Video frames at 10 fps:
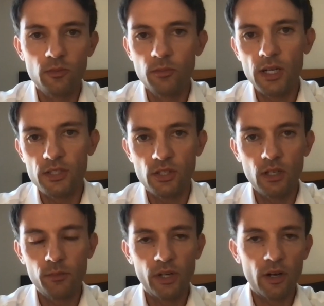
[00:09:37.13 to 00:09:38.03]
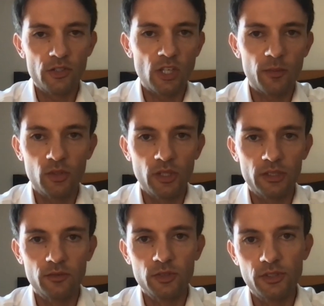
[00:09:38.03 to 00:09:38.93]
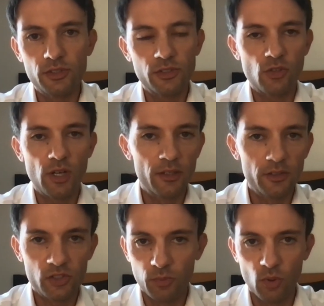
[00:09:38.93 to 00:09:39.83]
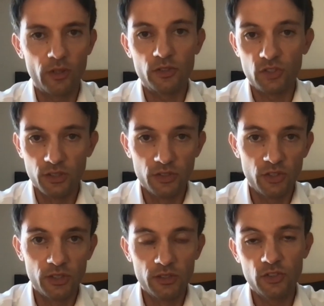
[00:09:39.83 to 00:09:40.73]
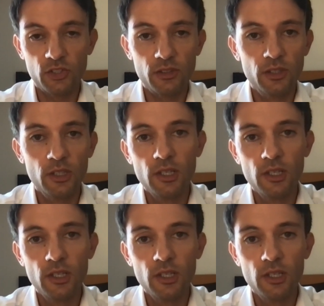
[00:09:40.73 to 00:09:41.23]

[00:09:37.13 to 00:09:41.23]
my job and our job collectively is to try to support our citizens and